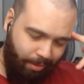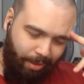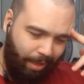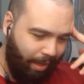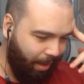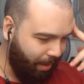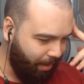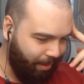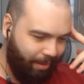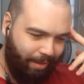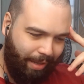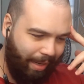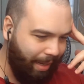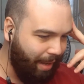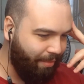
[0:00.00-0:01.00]
Oh,
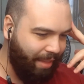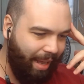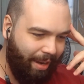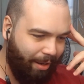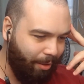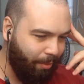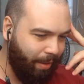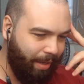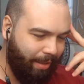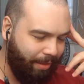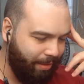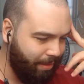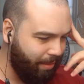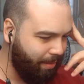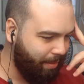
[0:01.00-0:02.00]
I love that little run.
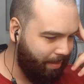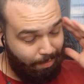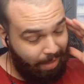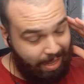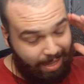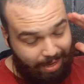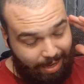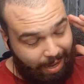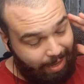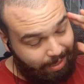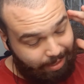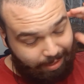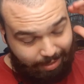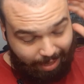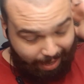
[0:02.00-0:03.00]
Man, I
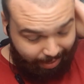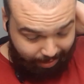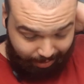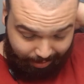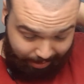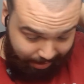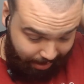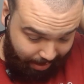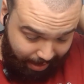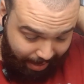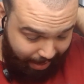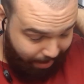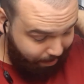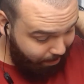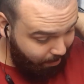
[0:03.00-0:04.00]
could I could listen to
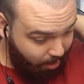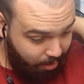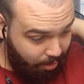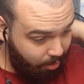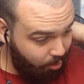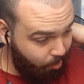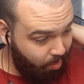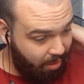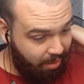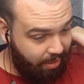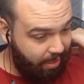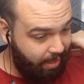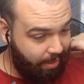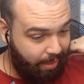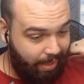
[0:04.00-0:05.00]
that on a loop all day.